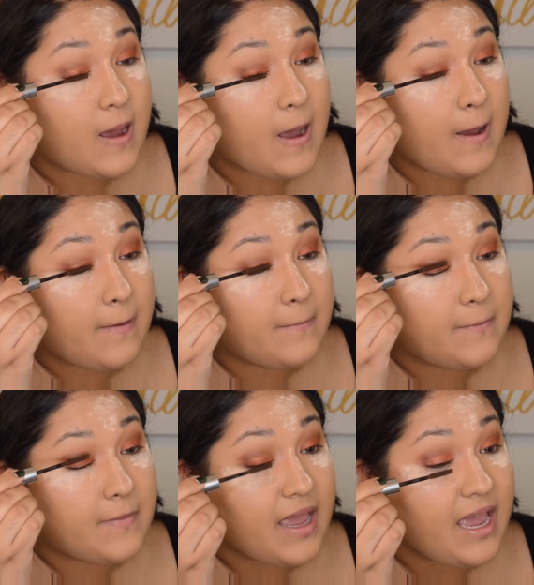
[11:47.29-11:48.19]

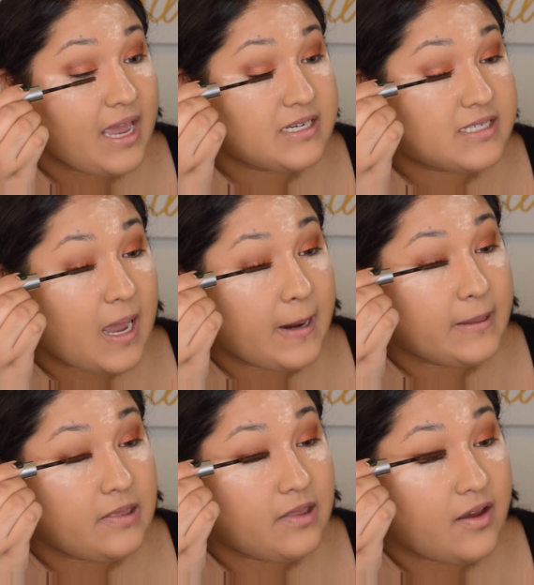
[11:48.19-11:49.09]
And I
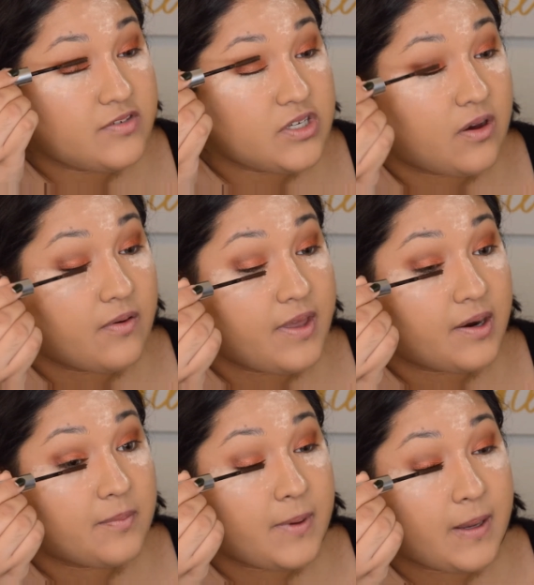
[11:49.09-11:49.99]
love to go
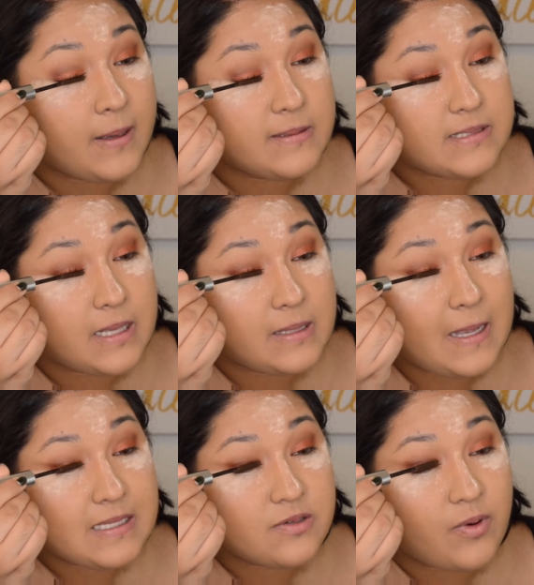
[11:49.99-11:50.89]
there because
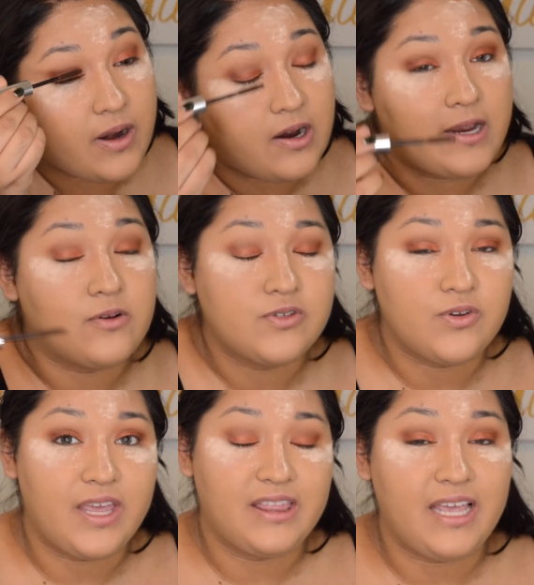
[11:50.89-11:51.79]
that's where I also
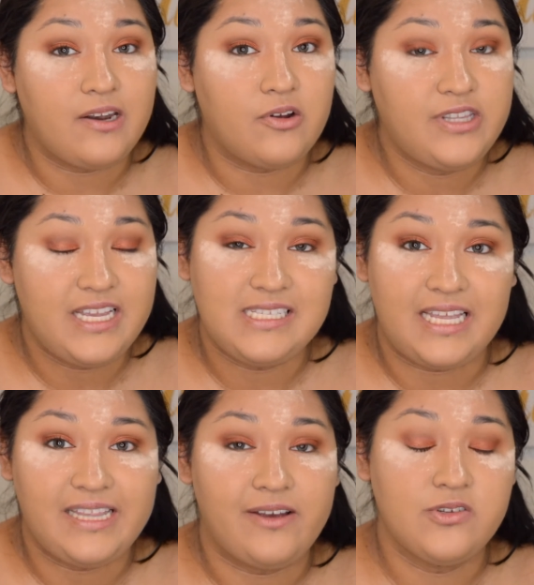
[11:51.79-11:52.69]
get the elotes,
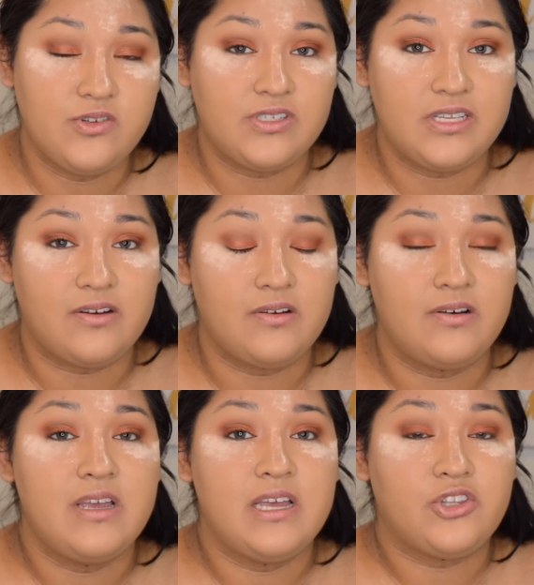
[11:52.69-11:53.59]
and they also
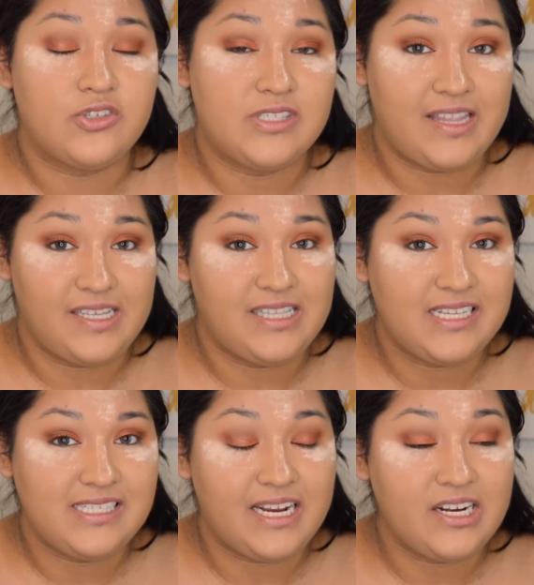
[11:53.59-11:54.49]
sell
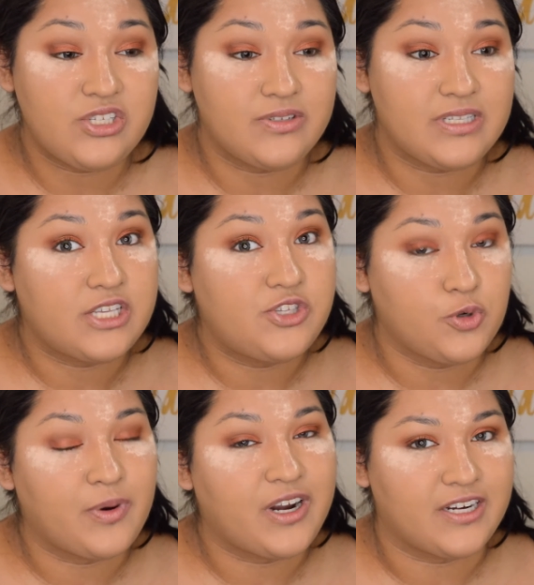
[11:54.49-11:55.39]
tostaditas there, so it's like
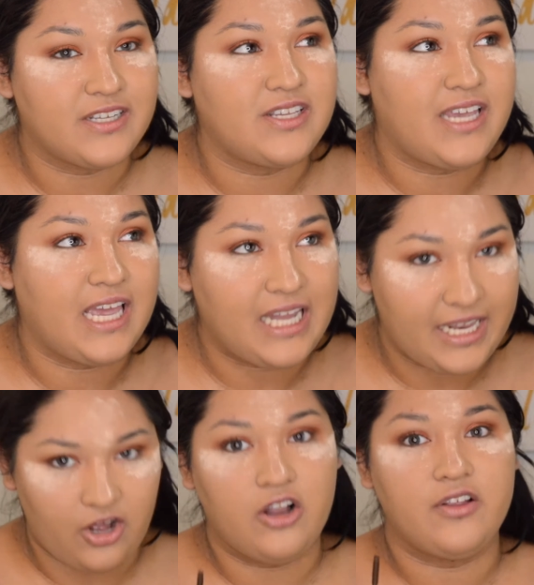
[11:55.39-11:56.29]
super good because you get
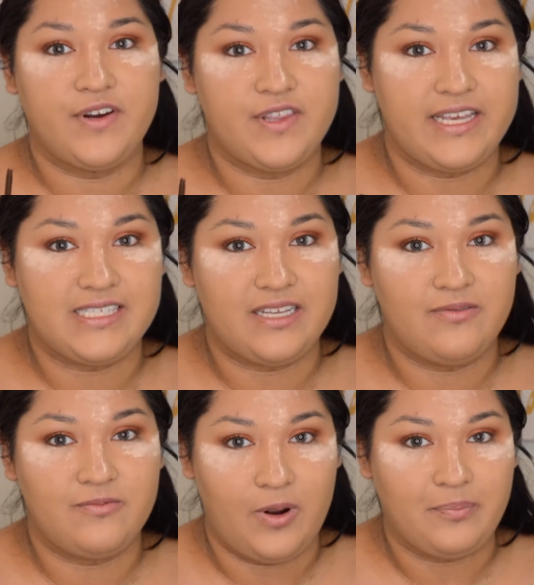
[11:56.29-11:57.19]
like all of your things
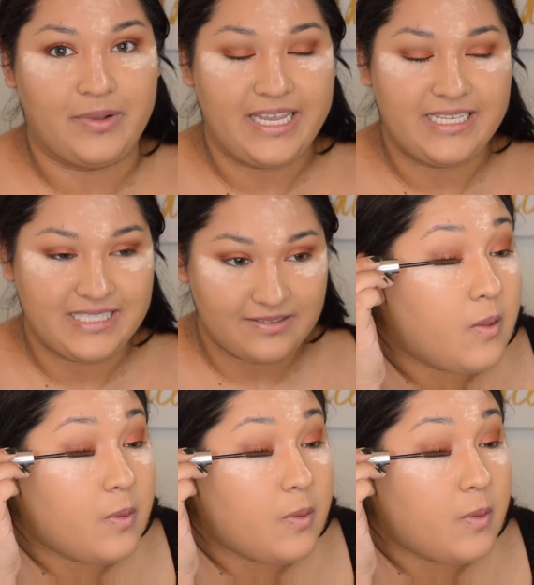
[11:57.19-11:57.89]
in one place.